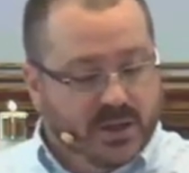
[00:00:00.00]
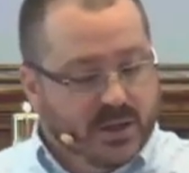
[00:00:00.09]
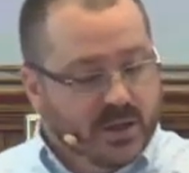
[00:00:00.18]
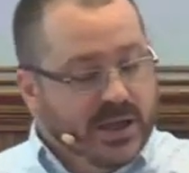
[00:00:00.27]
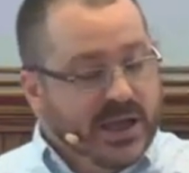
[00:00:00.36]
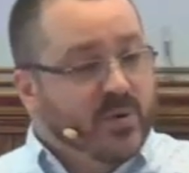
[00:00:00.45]

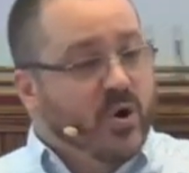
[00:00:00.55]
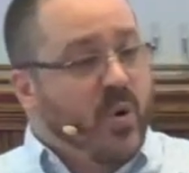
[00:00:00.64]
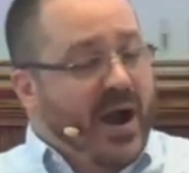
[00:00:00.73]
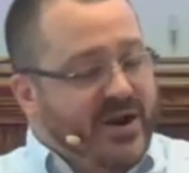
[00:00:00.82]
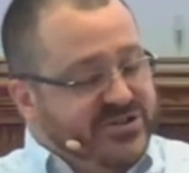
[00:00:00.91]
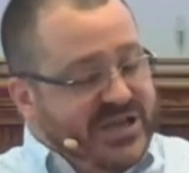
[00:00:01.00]
It
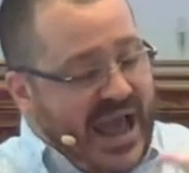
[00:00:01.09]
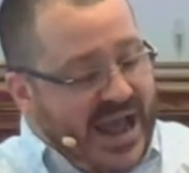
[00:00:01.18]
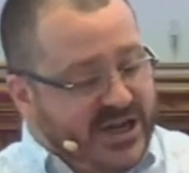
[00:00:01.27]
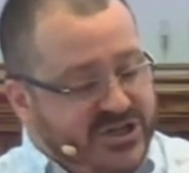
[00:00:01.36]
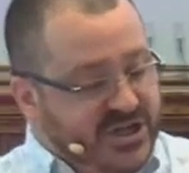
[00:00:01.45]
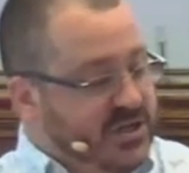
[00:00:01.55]
requires
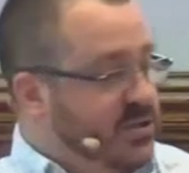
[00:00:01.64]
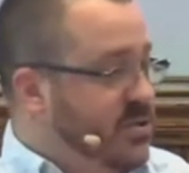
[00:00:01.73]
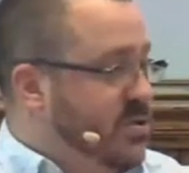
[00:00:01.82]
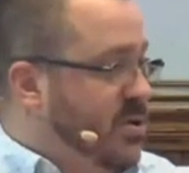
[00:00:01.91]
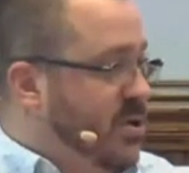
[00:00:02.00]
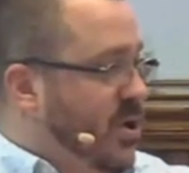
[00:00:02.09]
action,
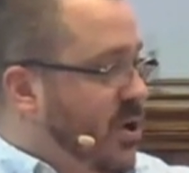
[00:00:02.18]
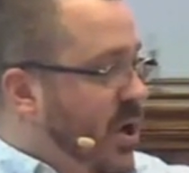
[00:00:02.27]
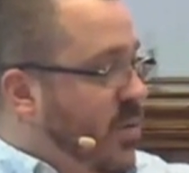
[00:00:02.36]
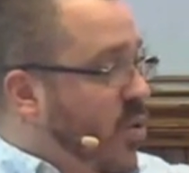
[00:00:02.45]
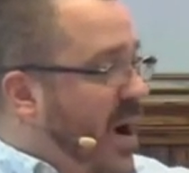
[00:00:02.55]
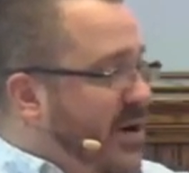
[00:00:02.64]
it requires